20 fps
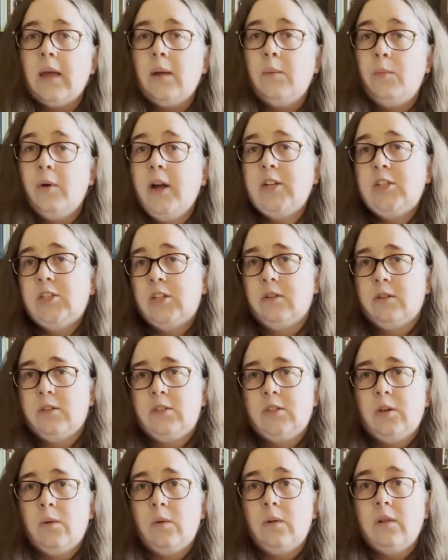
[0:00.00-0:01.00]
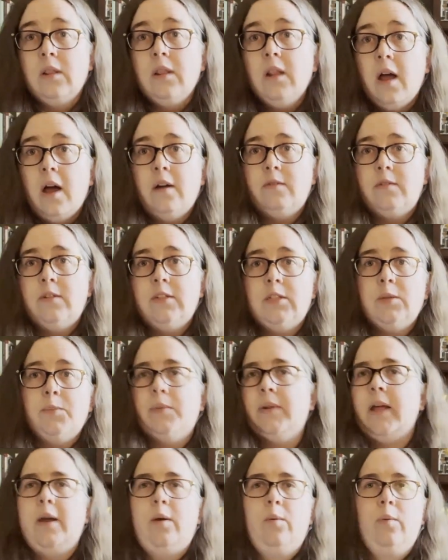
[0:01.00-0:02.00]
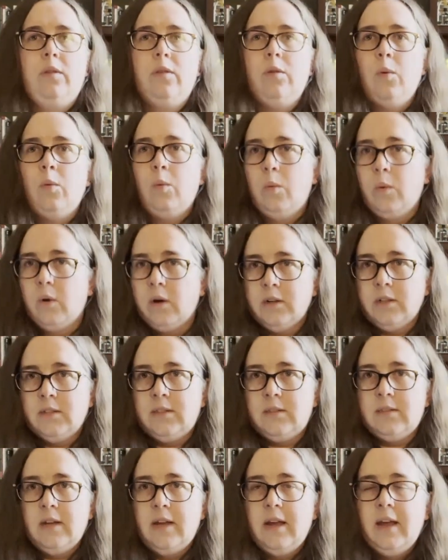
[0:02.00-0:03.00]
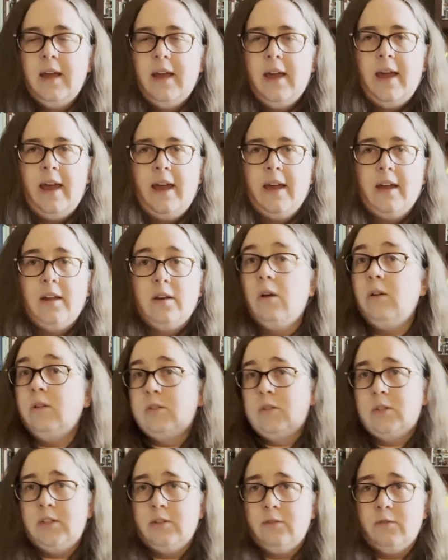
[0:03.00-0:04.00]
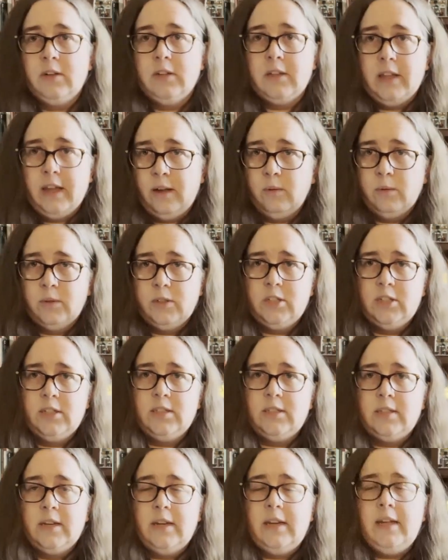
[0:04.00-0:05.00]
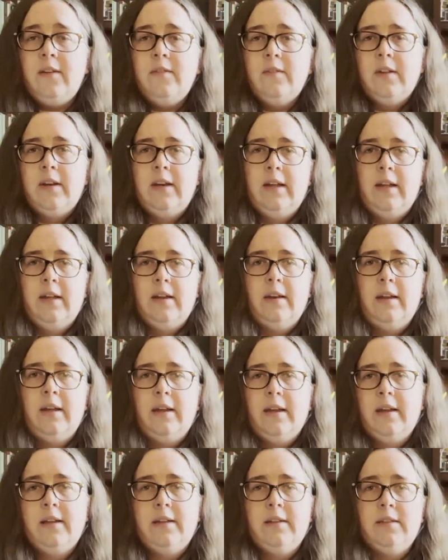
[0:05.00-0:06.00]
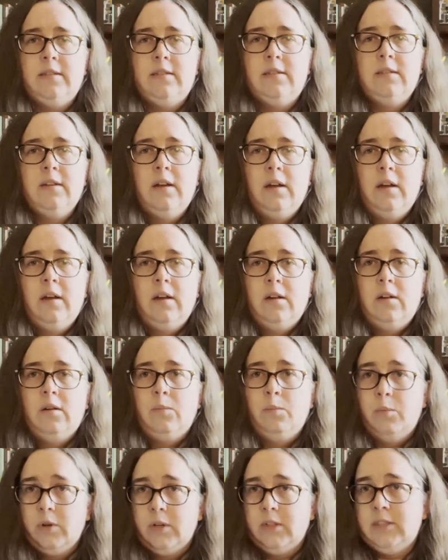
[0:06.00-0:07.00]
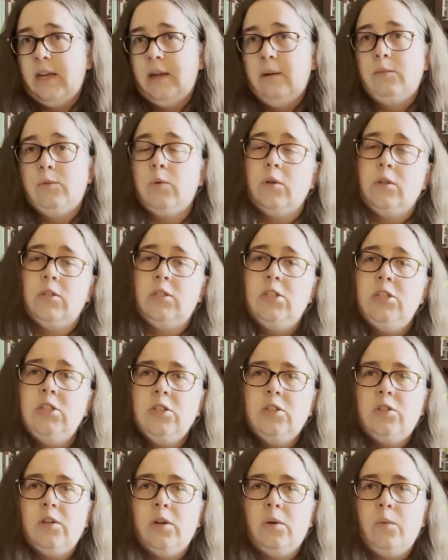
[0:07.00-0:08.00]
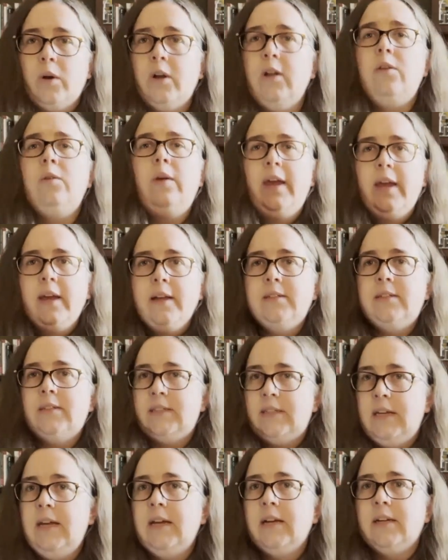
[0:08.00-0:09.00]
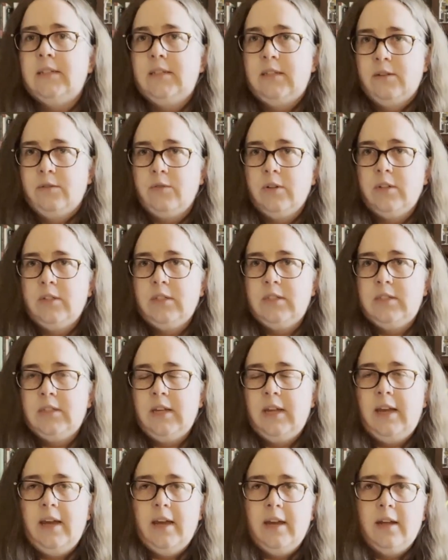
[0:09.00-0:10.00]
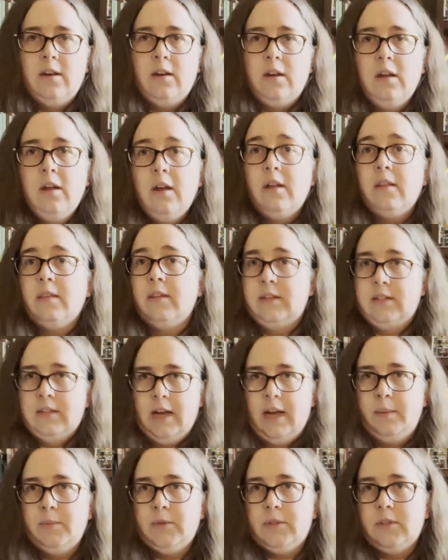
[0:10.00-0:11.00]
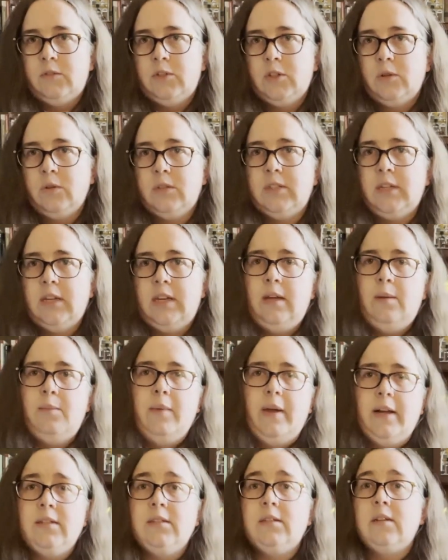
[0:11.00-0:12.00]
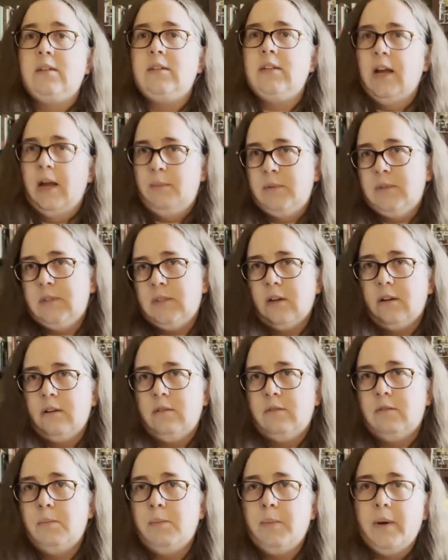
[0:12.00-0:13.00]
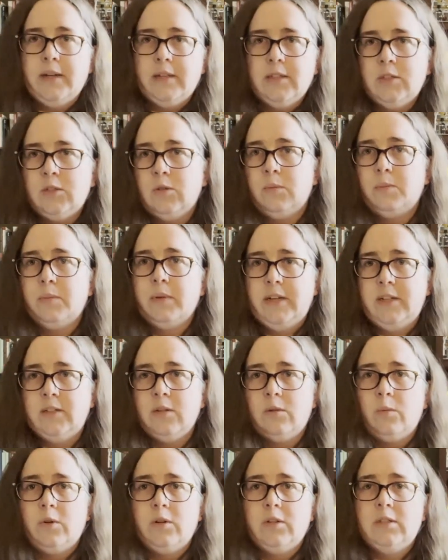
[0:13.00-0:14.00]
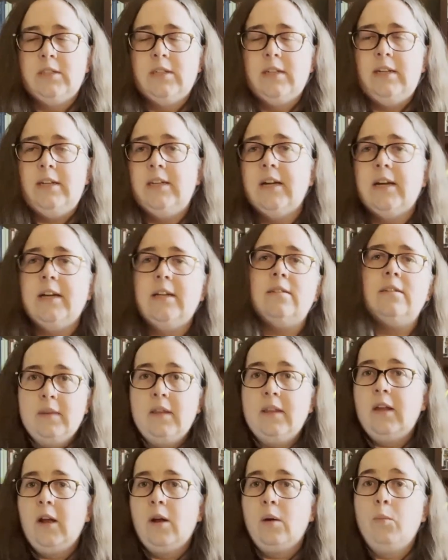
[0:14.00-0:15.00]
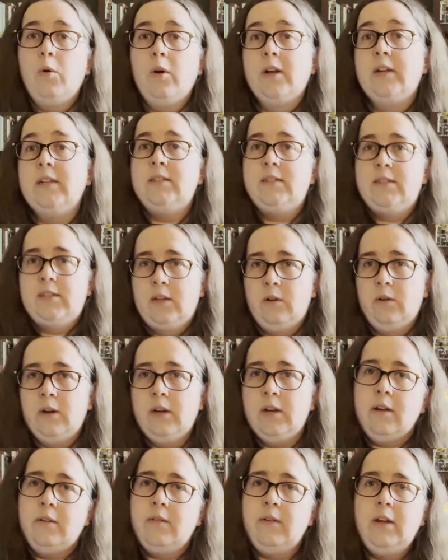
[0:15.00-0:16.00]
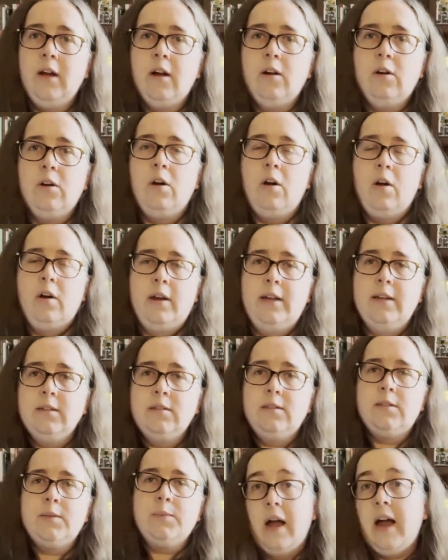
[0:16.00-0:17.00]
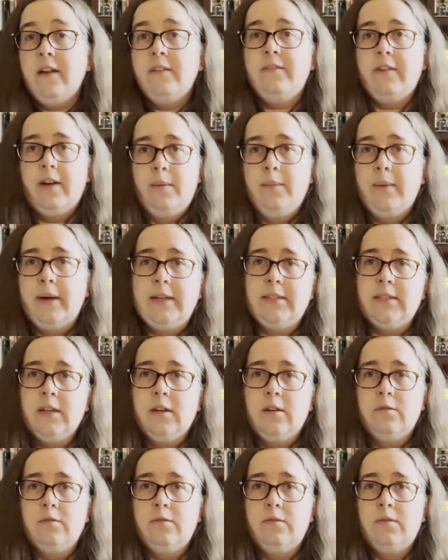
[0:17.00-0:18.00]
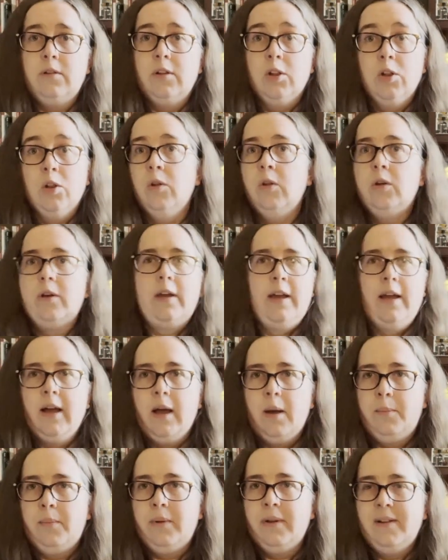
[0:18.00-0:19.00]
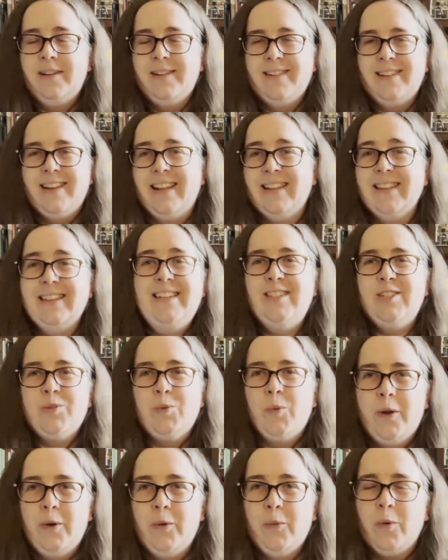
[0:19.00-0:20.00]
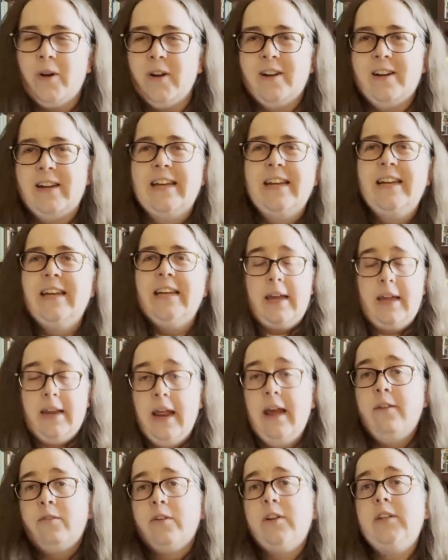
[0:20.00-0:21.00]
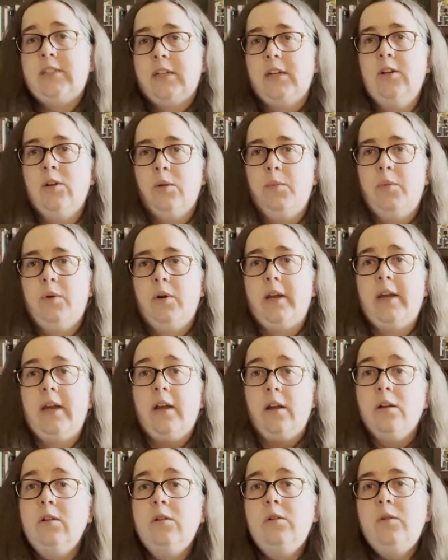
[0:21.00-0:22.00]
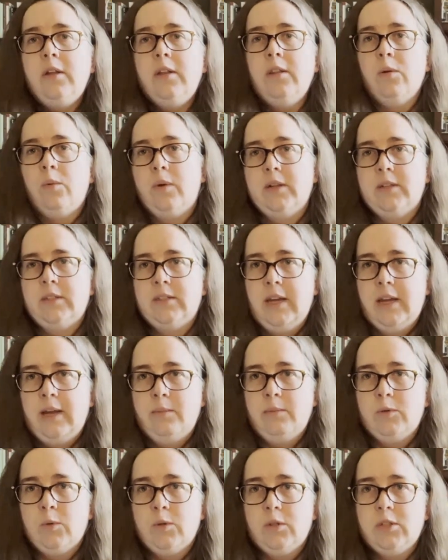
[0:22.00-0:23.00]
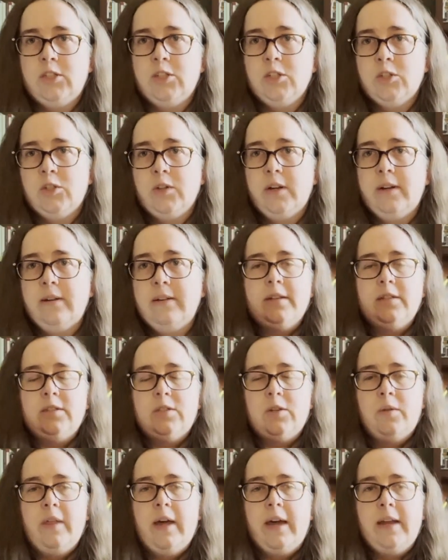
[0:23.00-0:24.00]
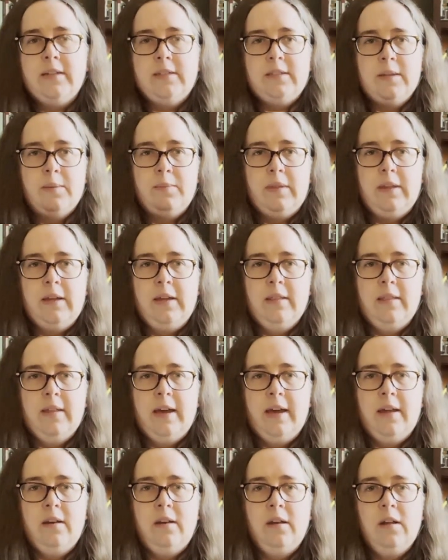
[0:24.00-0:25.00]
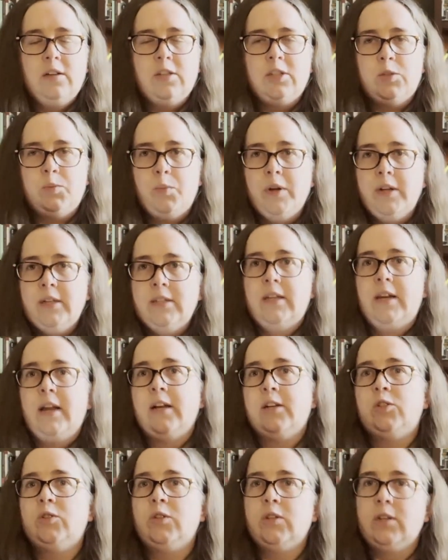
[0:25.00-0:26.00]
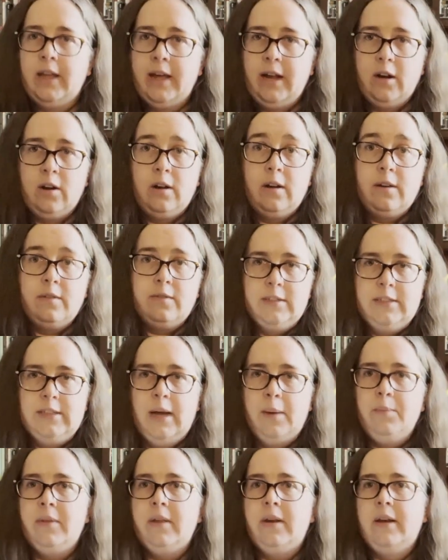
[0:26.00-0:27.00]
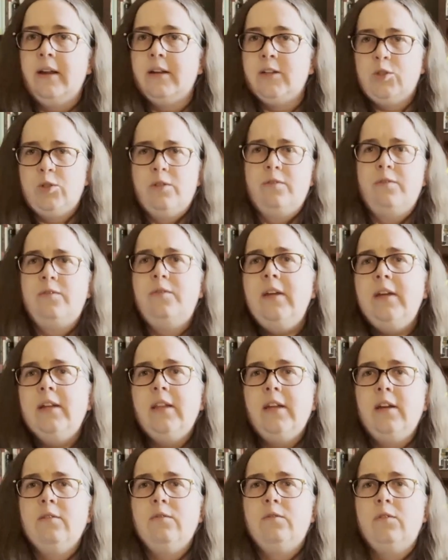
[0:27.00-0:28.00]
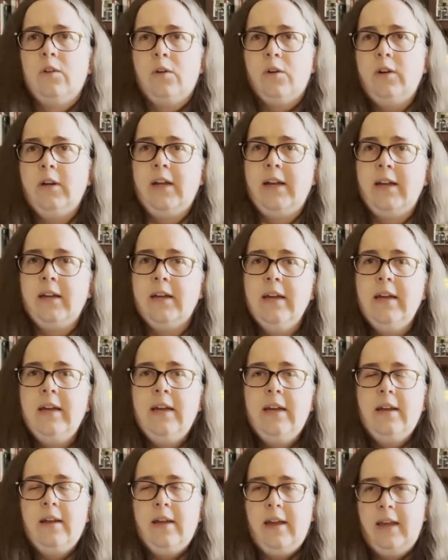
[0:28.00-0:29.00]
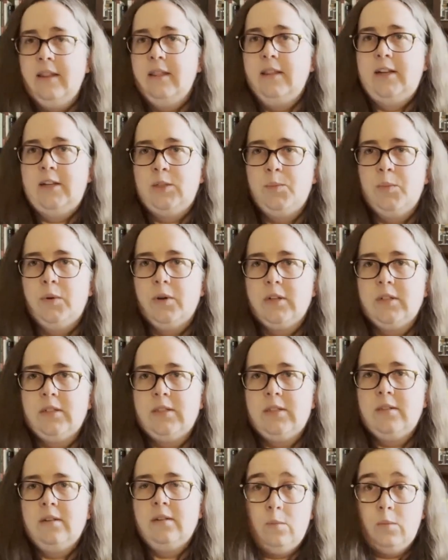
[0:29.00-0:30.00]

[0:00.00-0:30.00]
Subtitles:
And Pratchett also loved to play with words and also different languages. And even in his books aimed towards children, where you can see a difference in the types of jokes that he makes, the types of puns or plays on words that he does. They are more considerate of a younger audience. I find myself looking up at least one word in every single book, including the ones aimed towards children. And so that is something that just brings an extra layer of depth and an extra feeling of learning in these books.